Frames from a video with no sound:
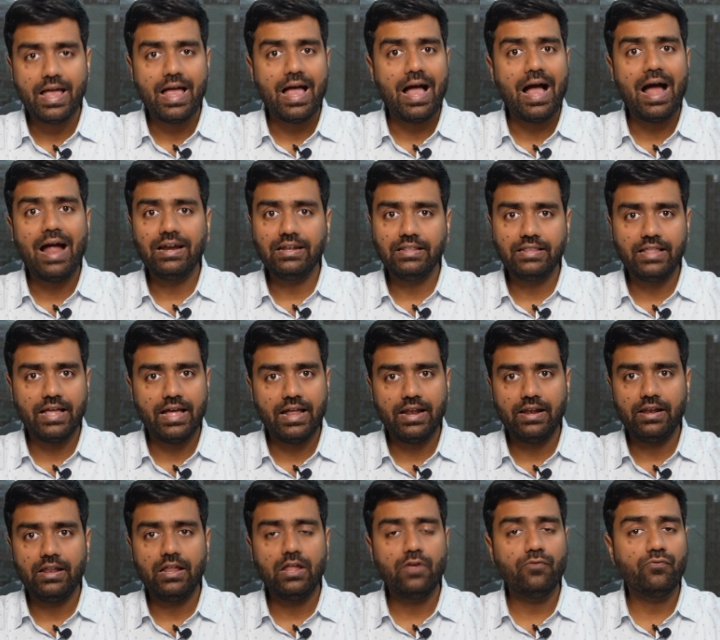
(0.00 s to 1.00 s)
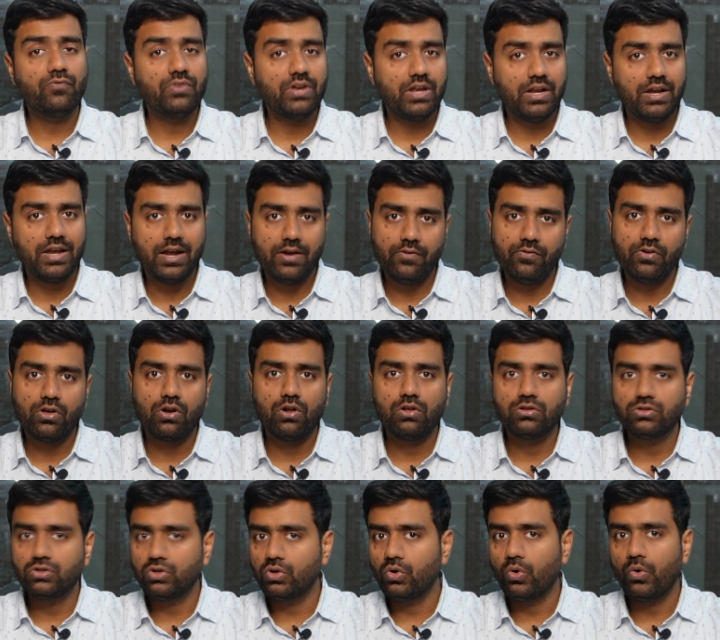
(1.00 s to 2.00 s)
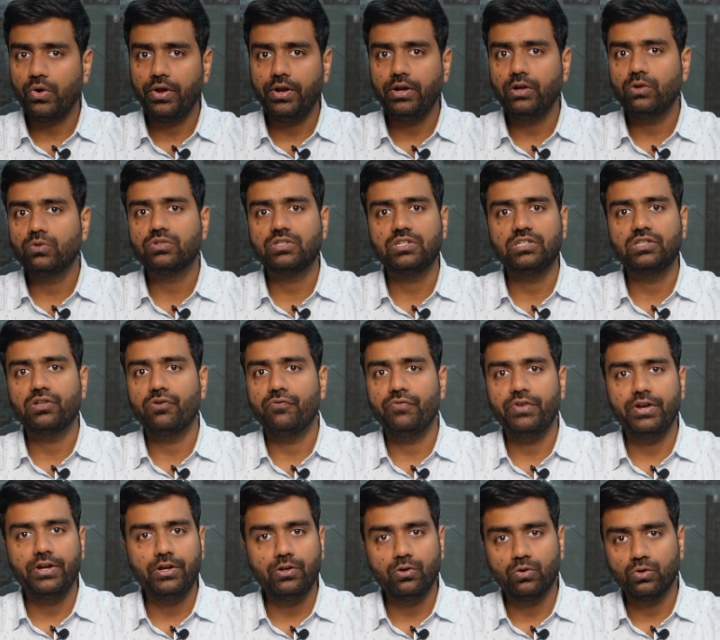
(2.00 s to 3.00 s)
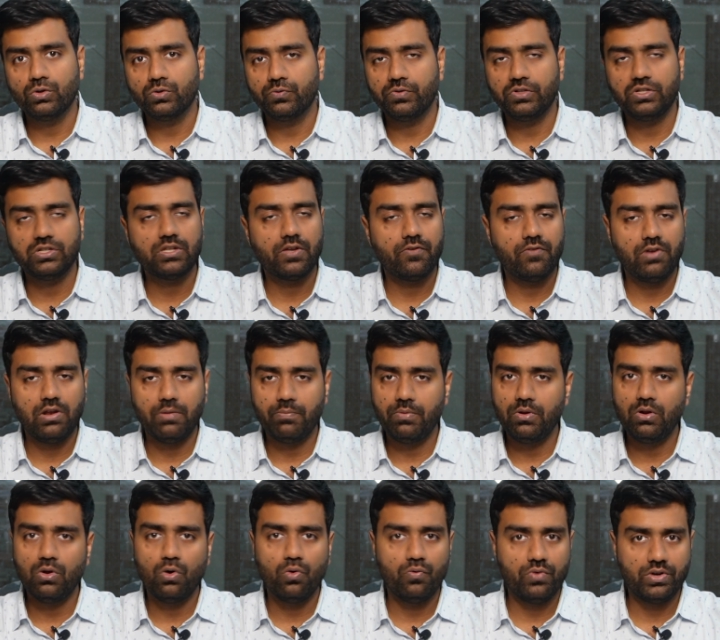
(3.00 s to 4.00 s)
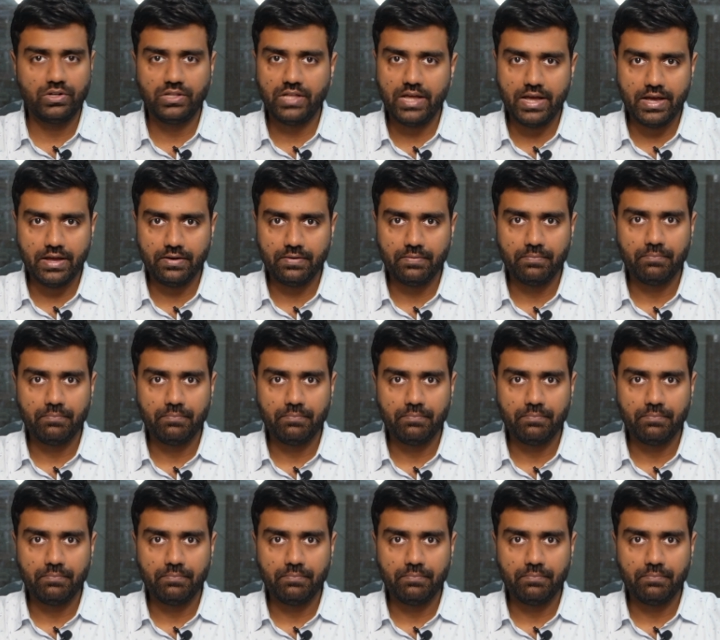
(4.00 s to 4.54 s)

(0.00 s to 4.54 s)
and then if needed we are also going to see the videos which is available over there.